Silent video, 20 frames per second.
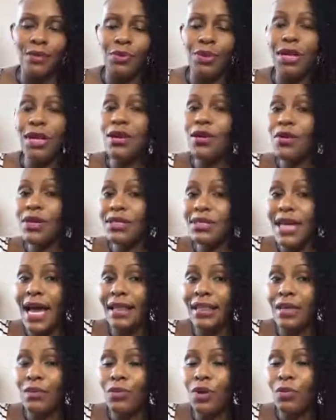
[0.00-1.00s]
We didn't know
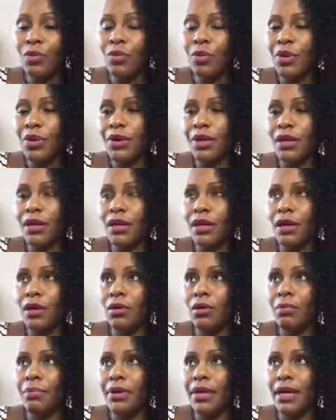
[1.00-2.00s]
exactly where we were going to
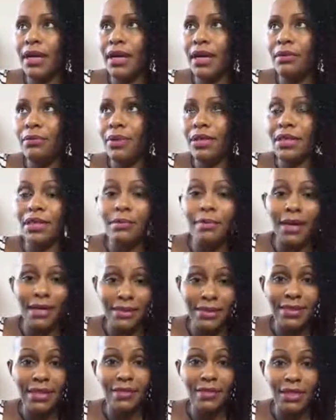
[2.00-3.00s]
go, but within
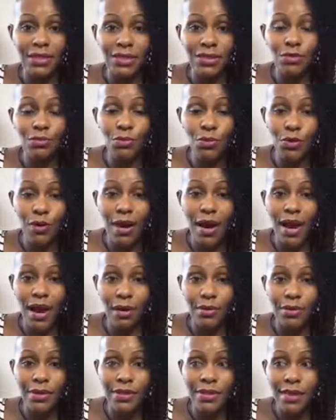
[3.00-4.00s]
about 72 more
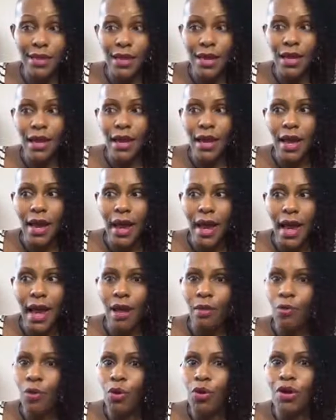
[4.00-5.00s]
hours,
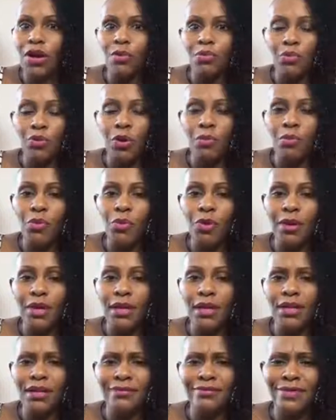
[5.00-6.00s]
I woke up one
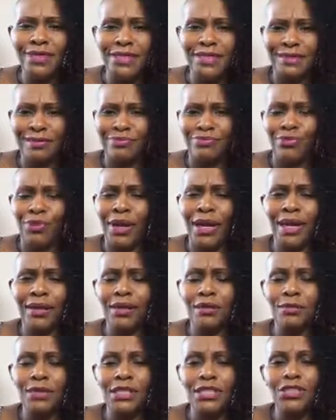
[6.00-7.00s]
morning and just
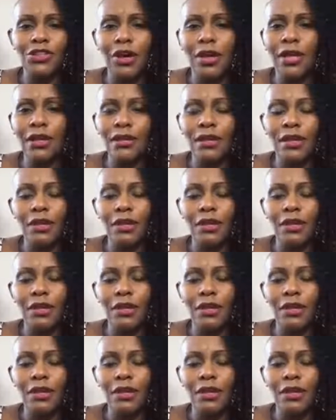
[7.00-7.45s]
randomly started